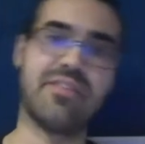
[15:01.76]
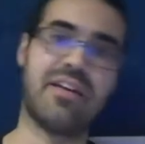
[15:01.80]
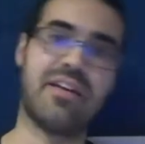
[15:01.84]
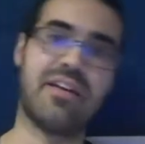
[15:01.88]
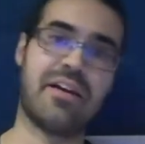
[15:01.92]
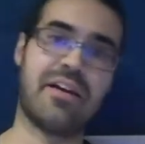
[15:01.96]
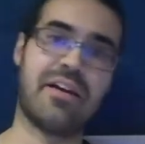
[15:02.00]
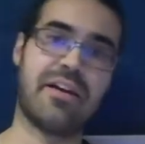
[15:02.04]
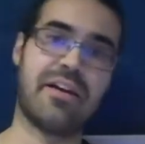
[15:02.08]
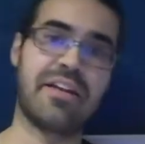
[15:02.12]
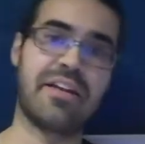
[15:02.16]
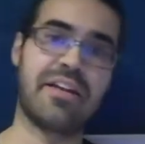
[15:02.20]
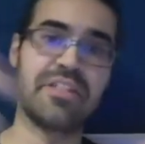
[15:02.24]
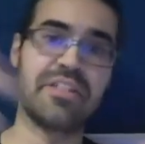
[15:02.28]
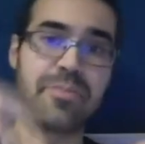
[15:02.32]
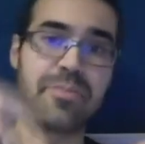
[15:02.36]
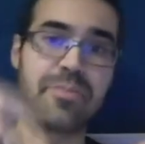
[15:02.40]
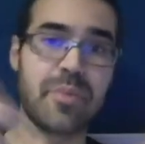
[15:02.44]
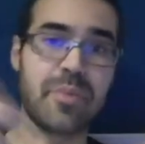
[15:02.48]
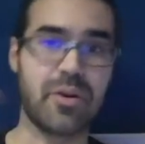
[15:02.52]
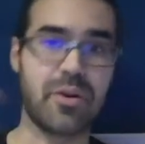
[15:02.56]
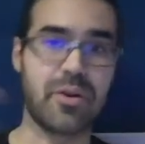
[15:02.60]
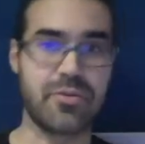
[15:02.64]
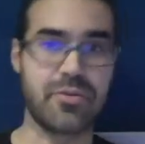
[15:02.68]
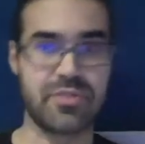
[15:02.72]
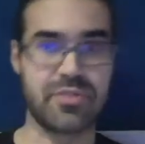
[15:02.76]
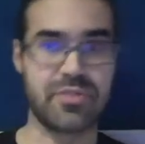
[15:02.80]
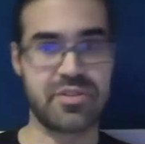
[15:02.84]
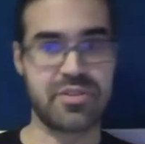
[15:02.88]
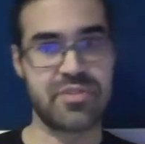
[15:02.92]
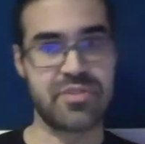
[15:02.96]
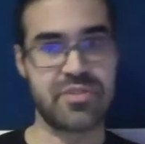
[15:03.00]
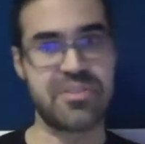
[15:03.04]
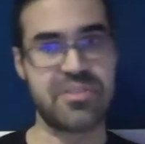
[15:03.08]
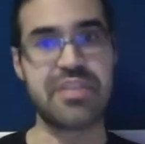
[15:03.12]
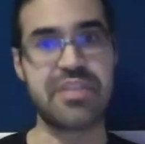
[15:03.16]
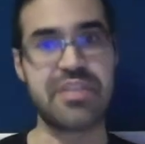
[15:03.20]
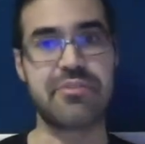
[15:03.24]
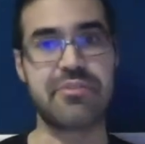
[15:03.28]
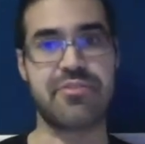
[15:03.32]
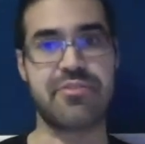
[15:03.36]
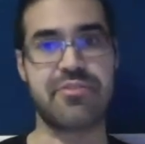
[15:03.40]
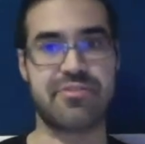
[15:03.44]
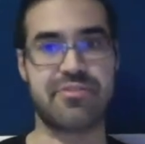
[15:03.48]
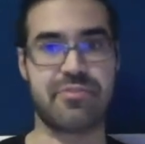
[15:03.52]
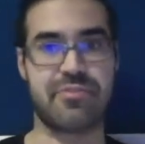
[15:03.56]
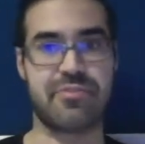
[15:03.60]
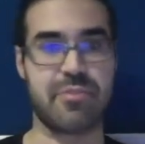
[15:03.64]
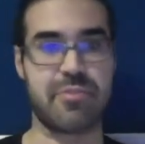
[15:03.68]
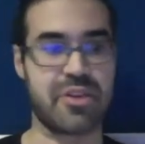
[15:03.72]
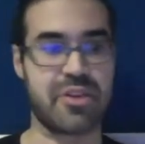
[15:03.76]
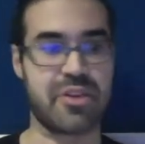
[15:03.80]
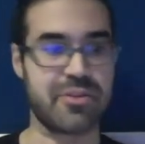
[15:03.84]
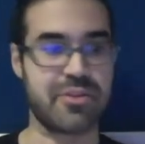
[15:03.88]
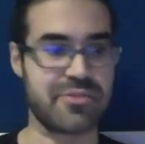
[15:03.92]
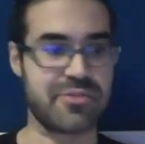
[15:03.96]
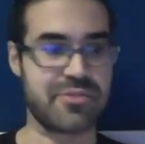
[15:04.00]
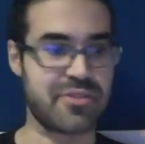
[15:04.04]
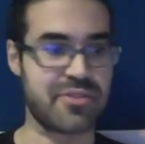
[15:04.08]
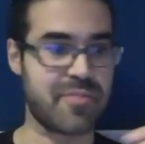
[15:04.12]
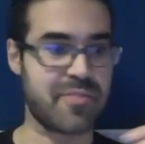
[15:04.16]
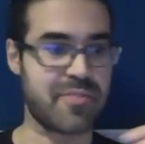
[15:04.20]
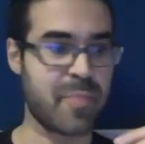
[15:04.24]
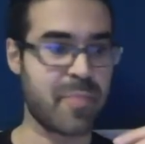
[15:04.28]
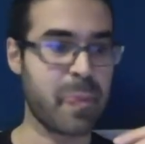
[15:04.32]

expose secrets from the host,